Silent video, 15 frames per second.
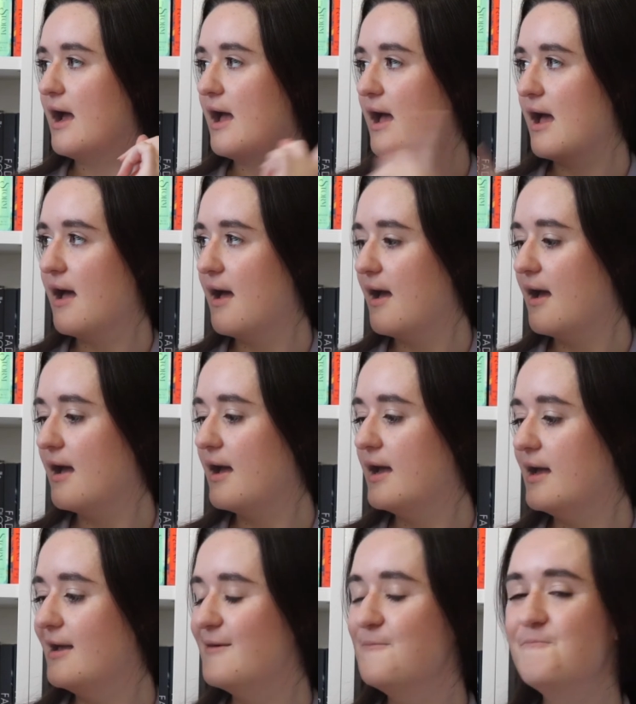
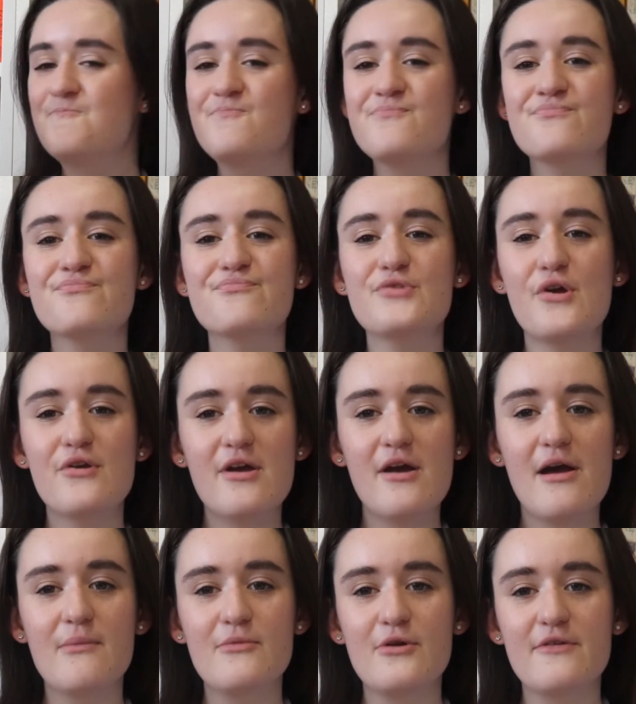I don't know
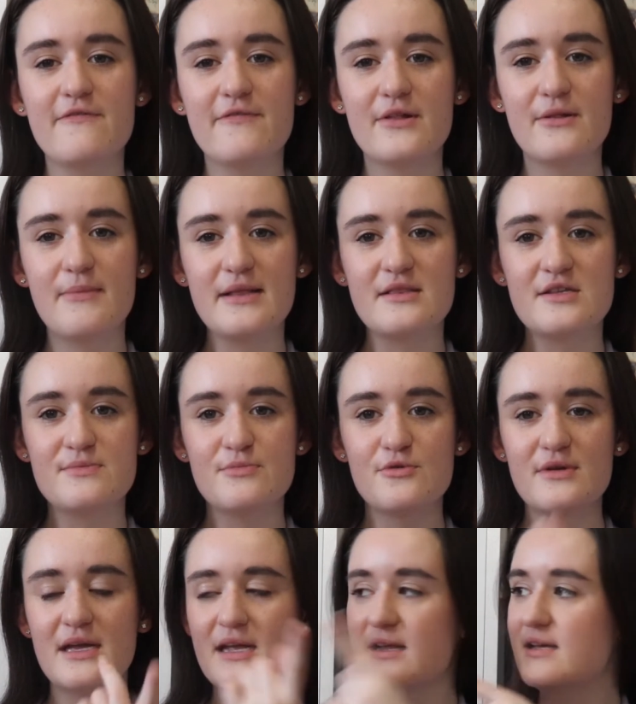how I'm going to feel about this
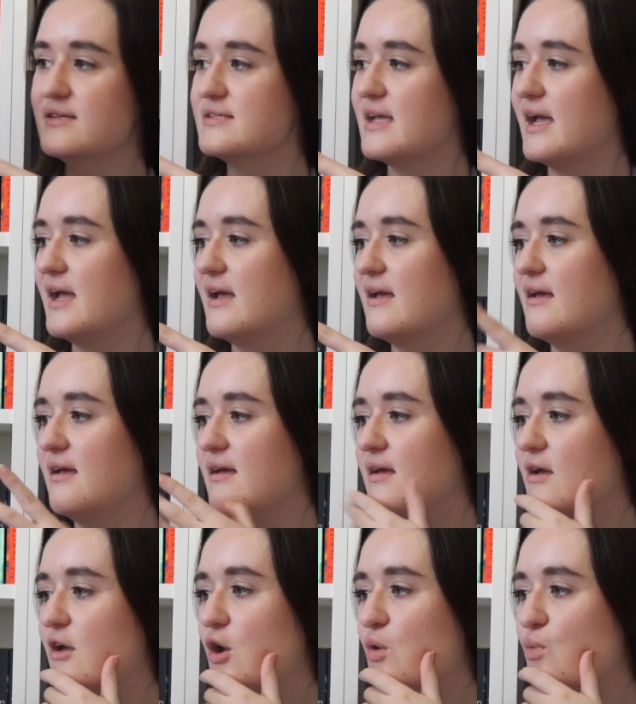book. It is a
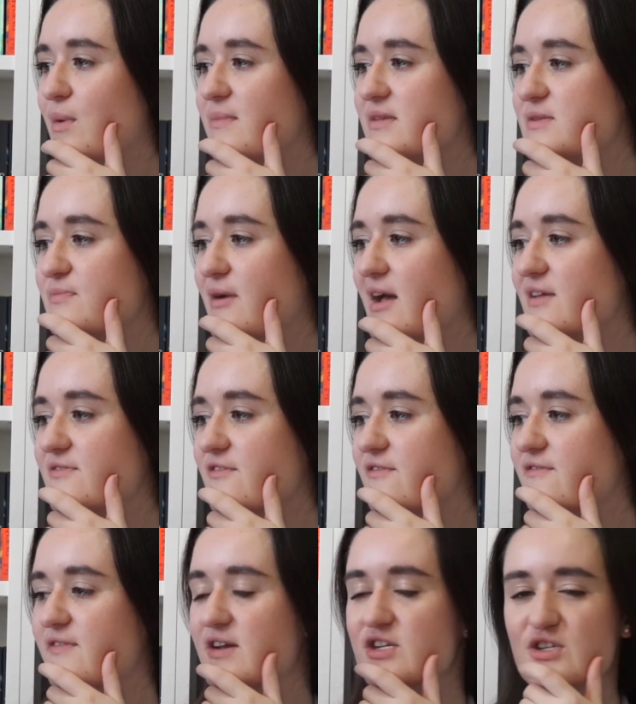Women's Prize for
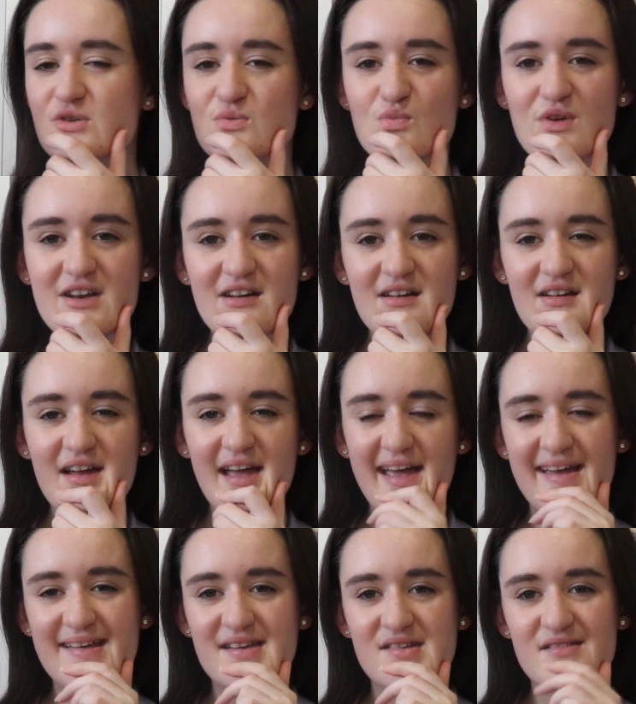Fiction winner,
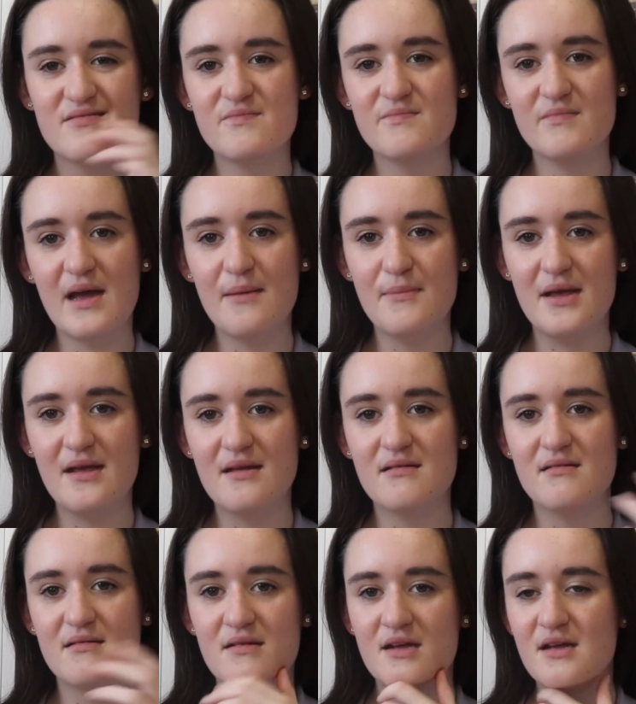and I
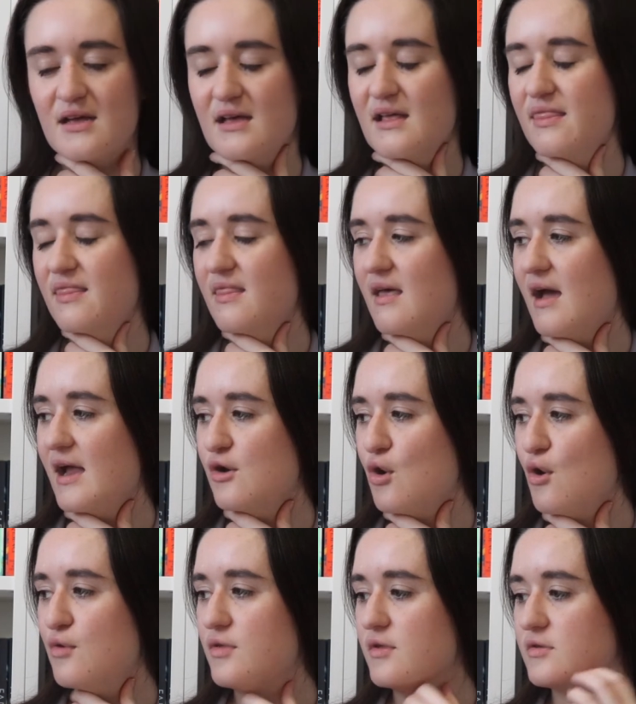mean, I
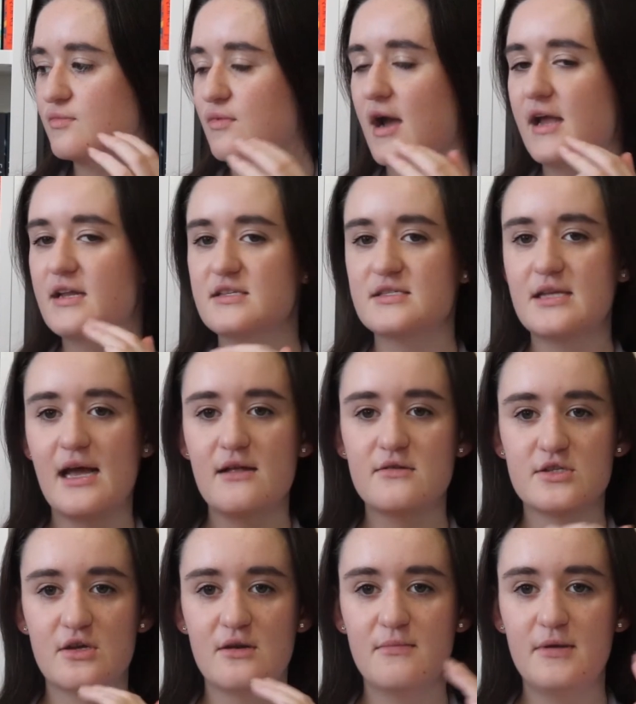know that the writing style
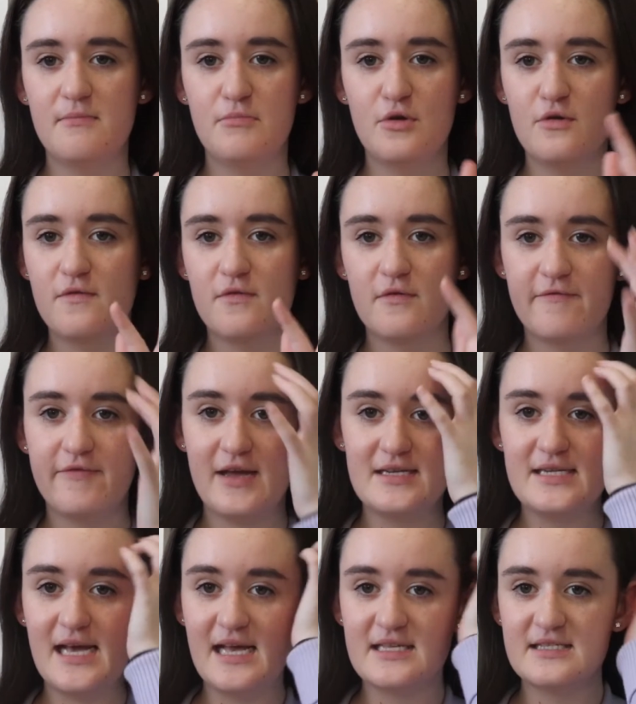is going to be beautiful and
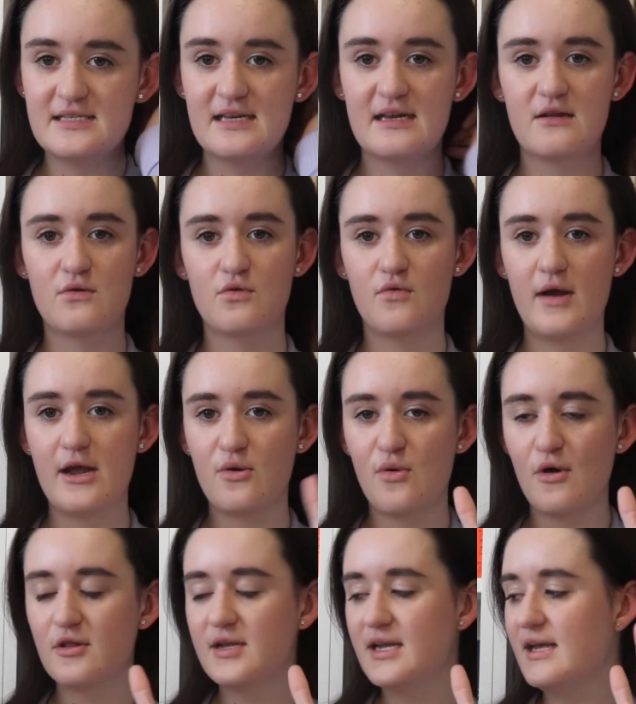fantastic and great
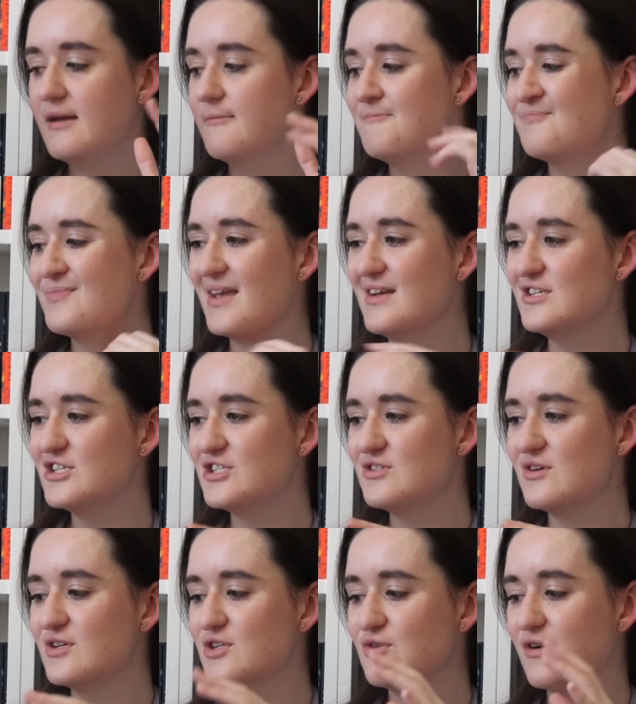quality. Just
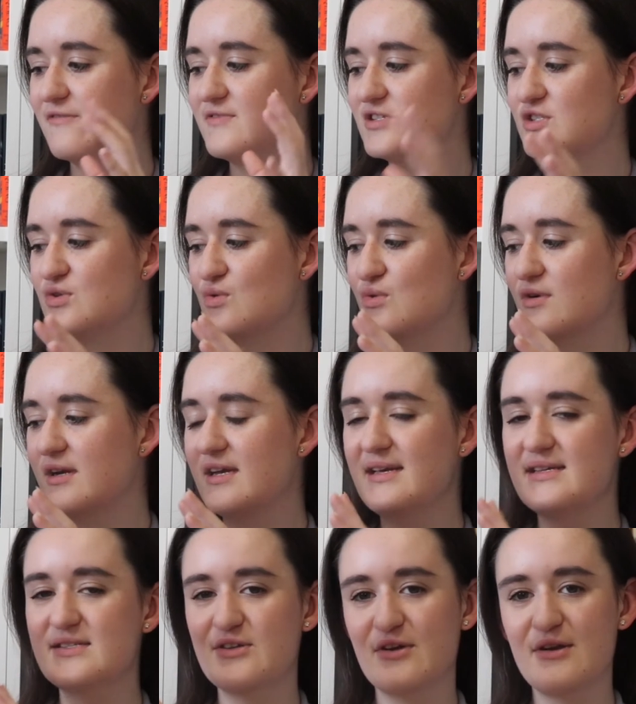not sure if the story
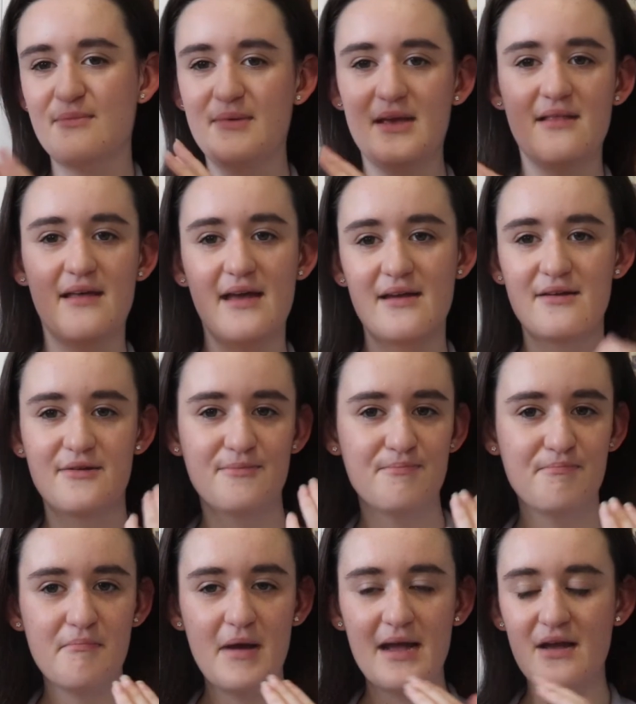is going to be like
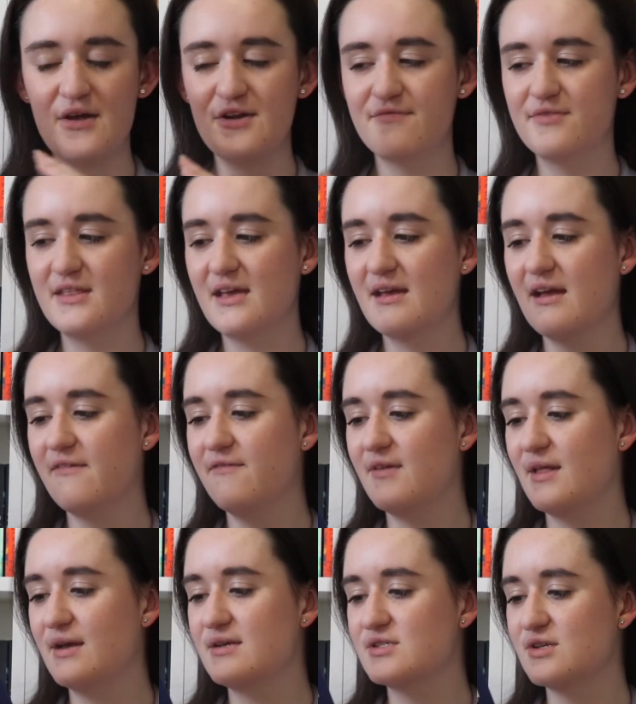my kind of thing. I feel
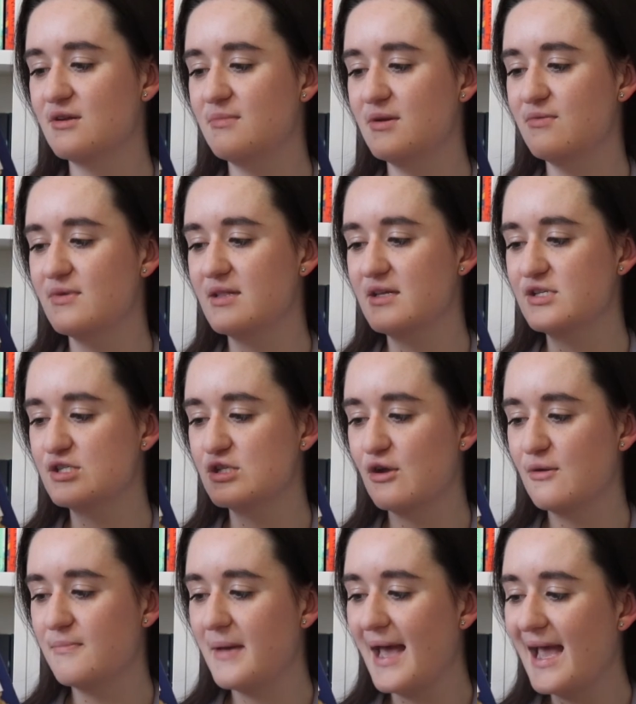like it's going to be really
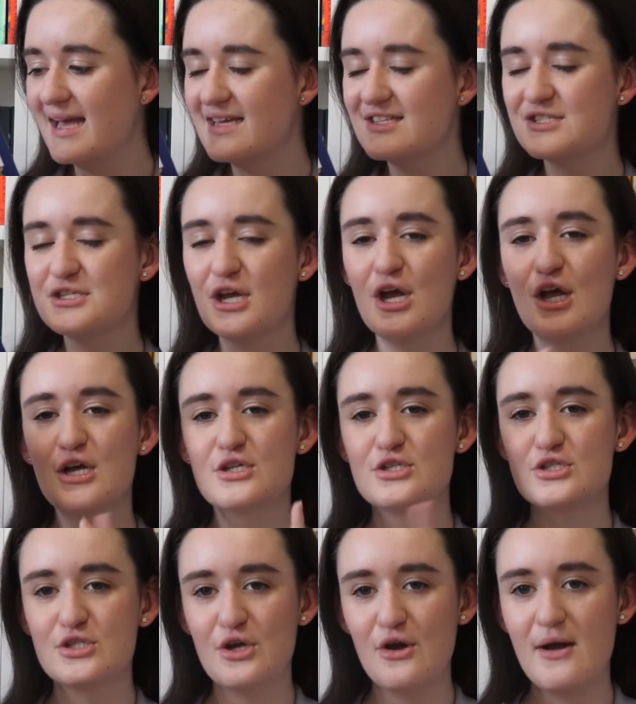slow paced.
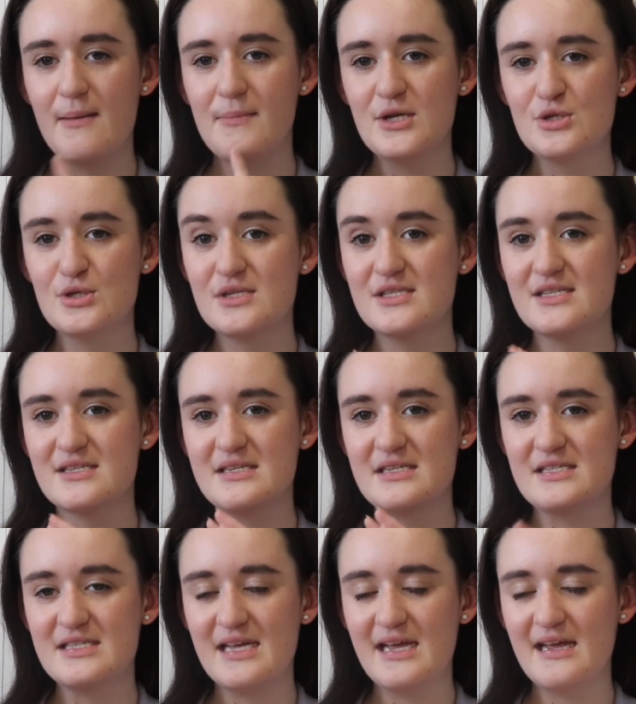So I'm interested to
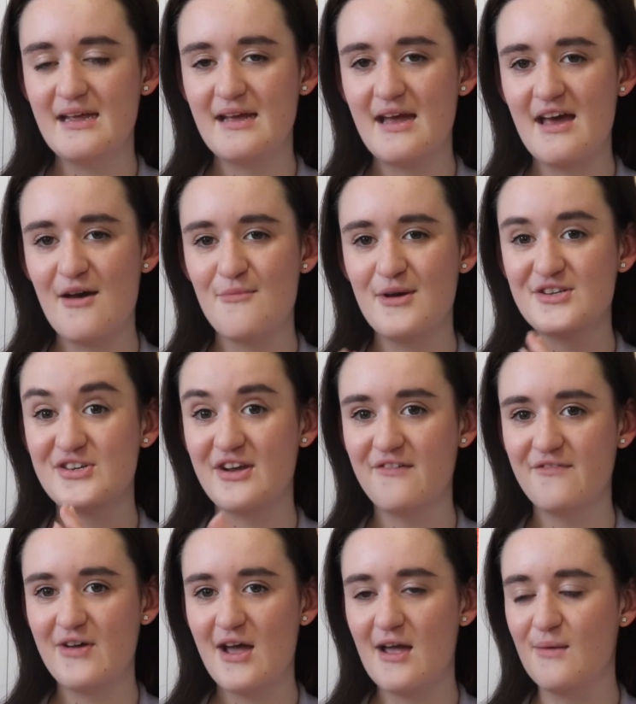see how much I
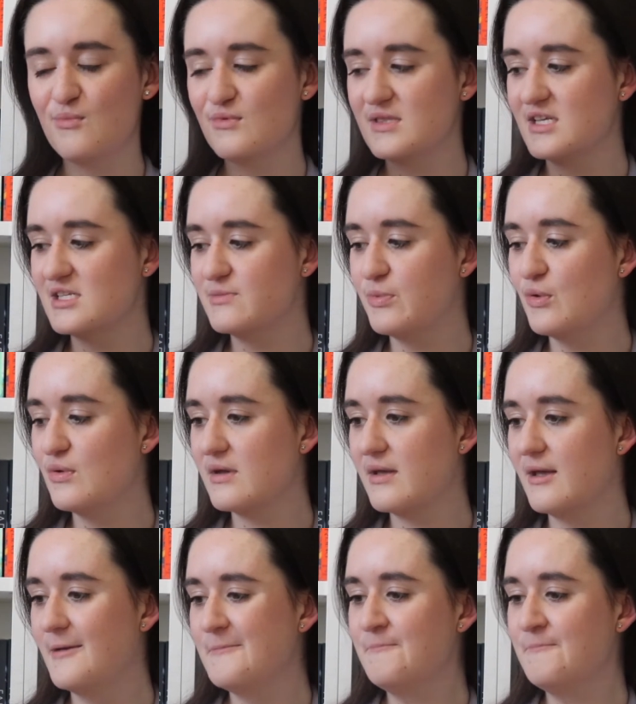vibe with this book.